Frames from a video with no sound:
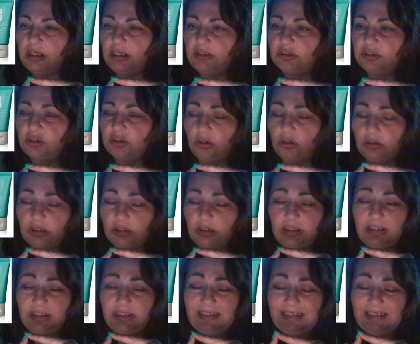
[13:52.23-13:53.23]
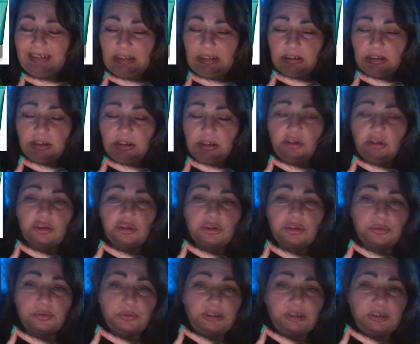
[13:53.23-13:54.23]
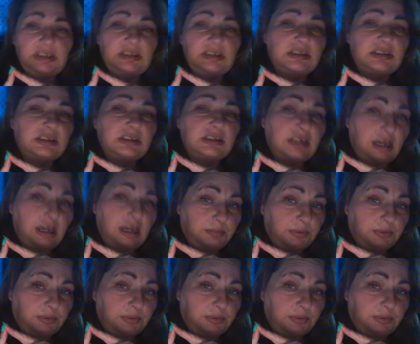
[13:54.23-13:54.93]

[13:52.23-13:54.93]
It's called Clinique 3-Step.